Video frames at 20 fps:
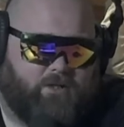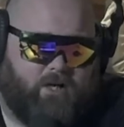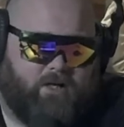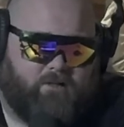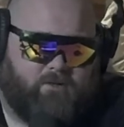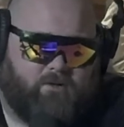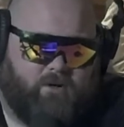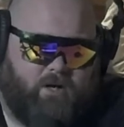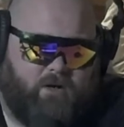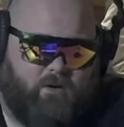
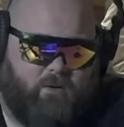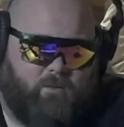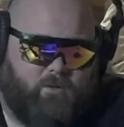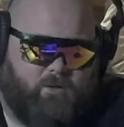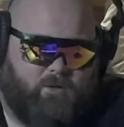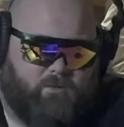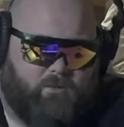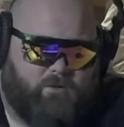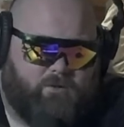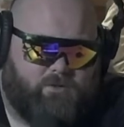so I hope
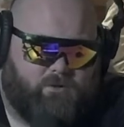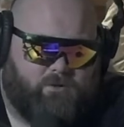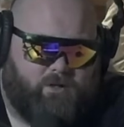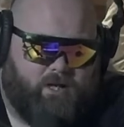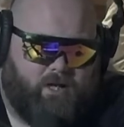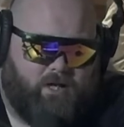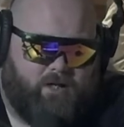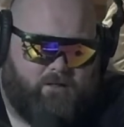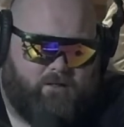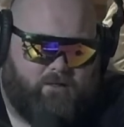Goodwin's
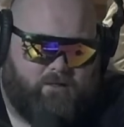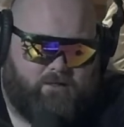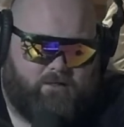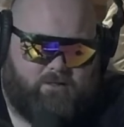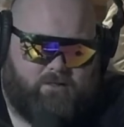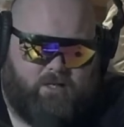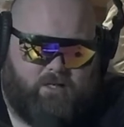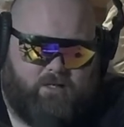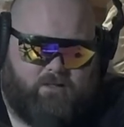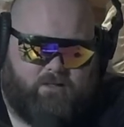okay. He's
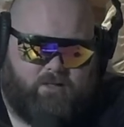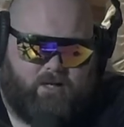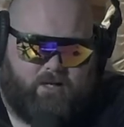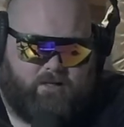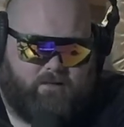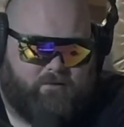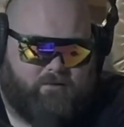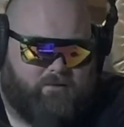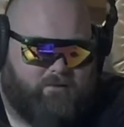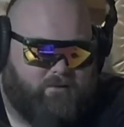
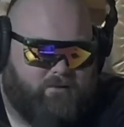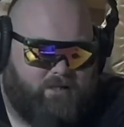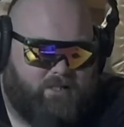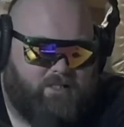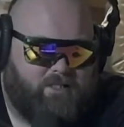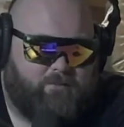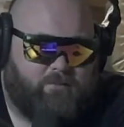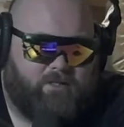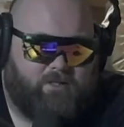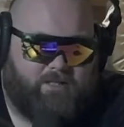
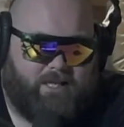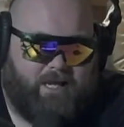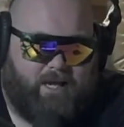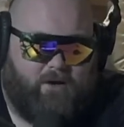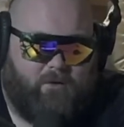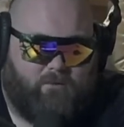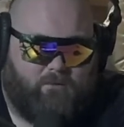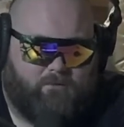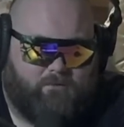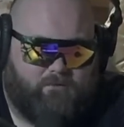been
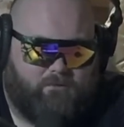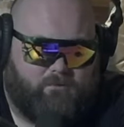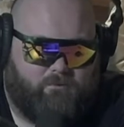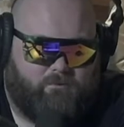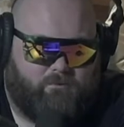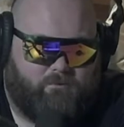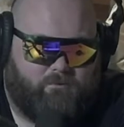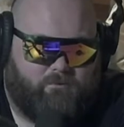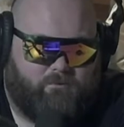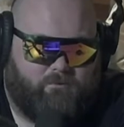down
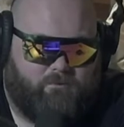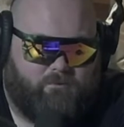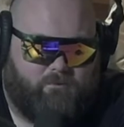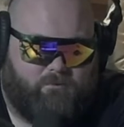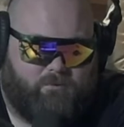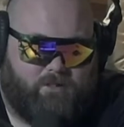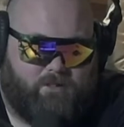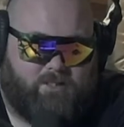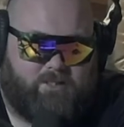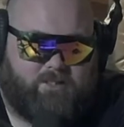
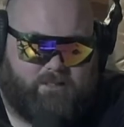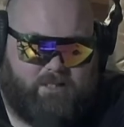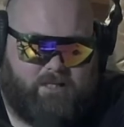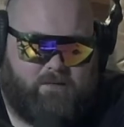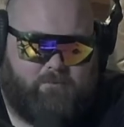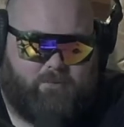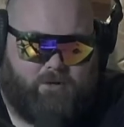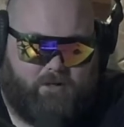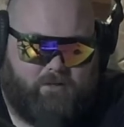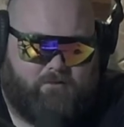asleep
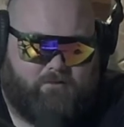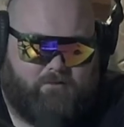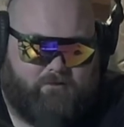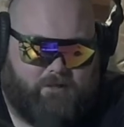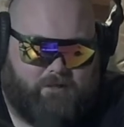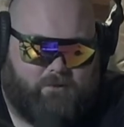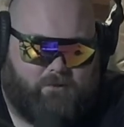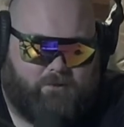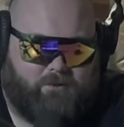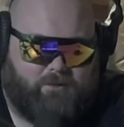on the
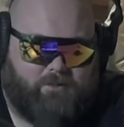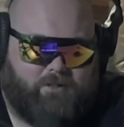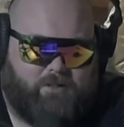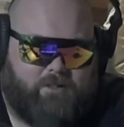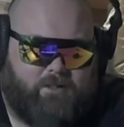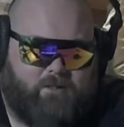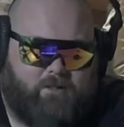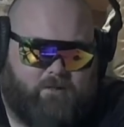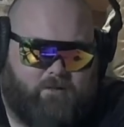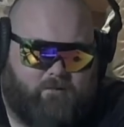field
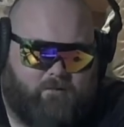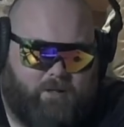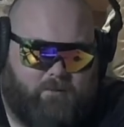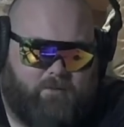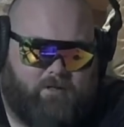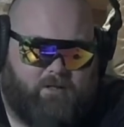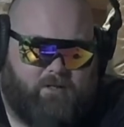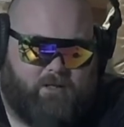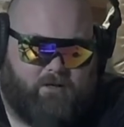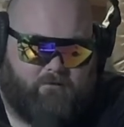maybe
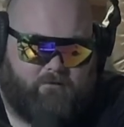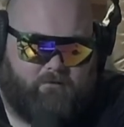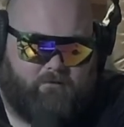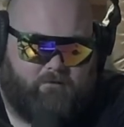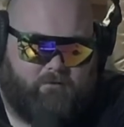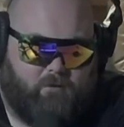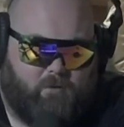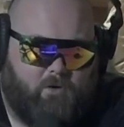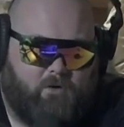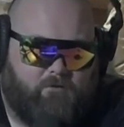like
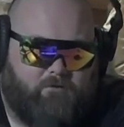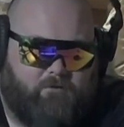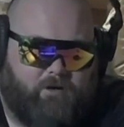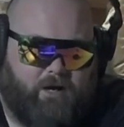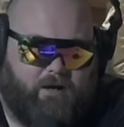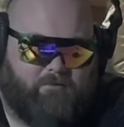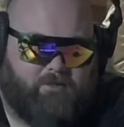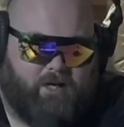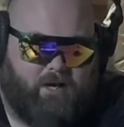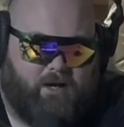4 or
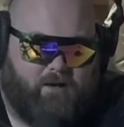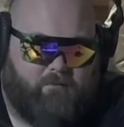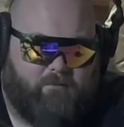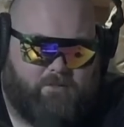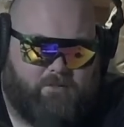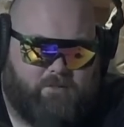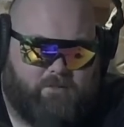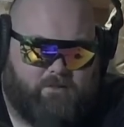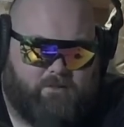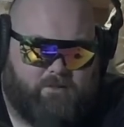5
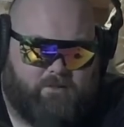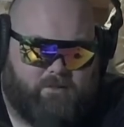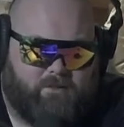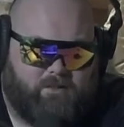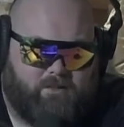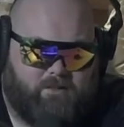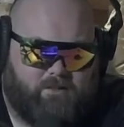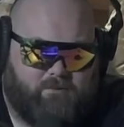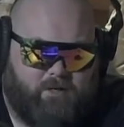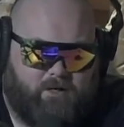times since
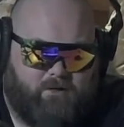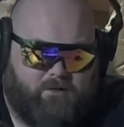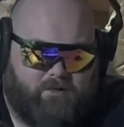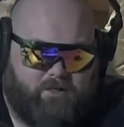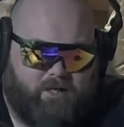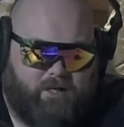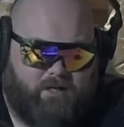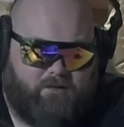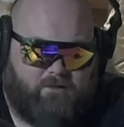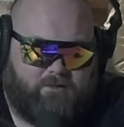he's been on the
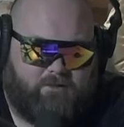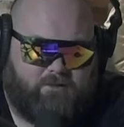Niners,